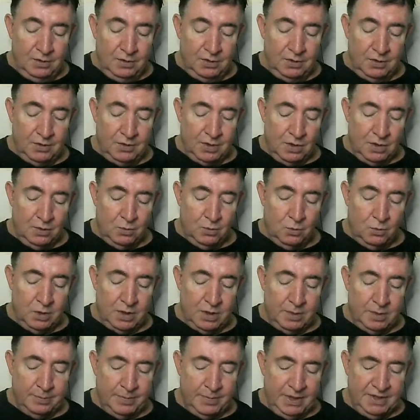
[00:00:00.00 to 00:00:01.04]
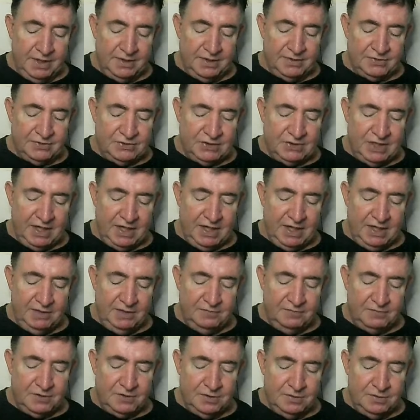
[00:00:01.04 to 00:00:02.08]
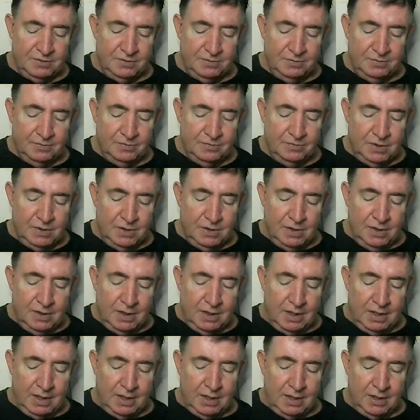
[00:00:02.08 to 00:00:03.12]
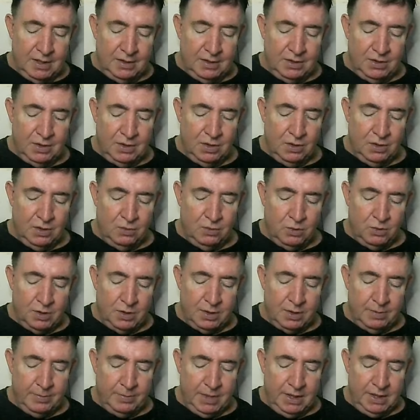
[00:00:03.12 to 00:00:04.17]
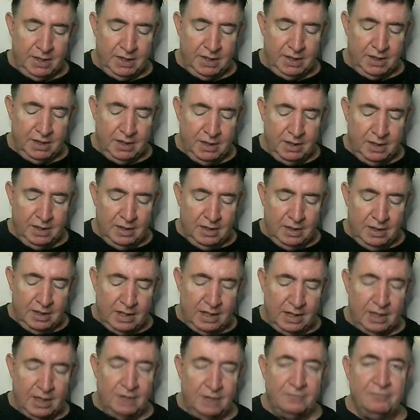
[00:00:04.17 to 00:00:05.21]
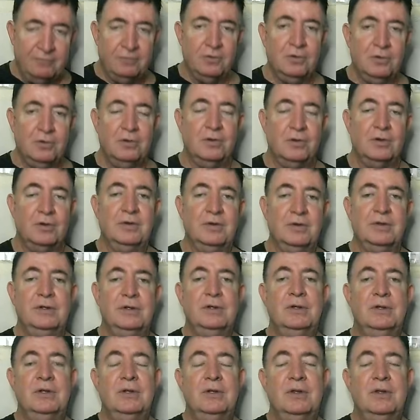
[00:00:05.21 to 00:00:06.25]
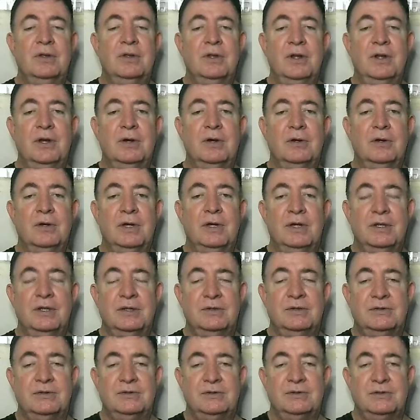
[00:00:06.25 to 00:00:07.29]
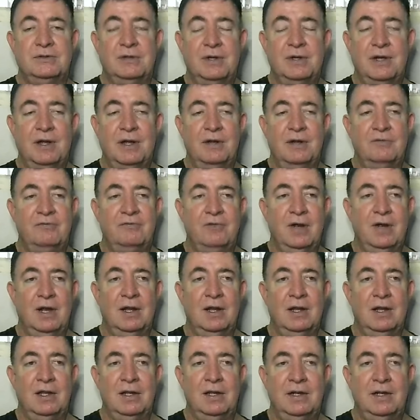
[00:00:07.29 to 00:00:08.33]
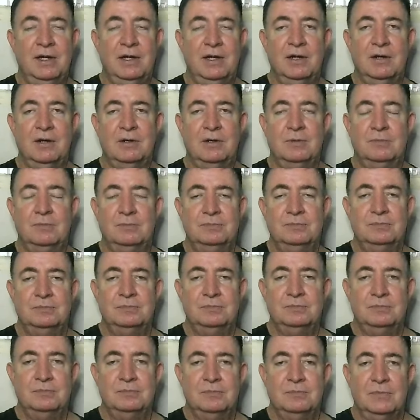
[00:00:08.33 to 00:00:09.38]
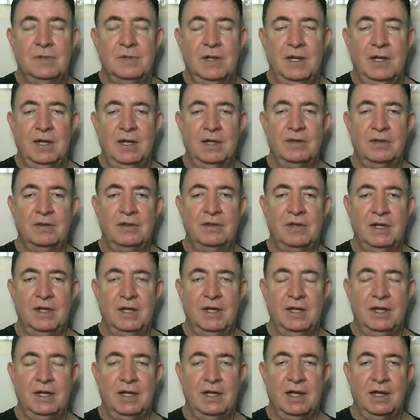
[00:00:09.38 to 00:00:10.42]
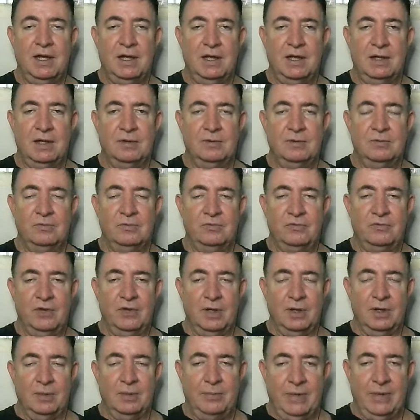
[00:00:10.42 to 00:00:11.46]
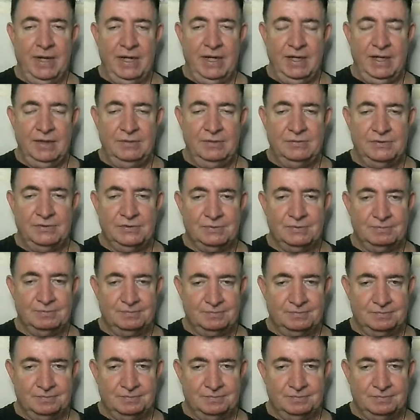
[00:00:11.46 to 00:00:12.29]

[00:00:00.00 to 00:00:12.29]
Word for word: you don't want to be deceived. Uh, you don't want to be uh, fooled. There is a fellow here in the uh, Philippines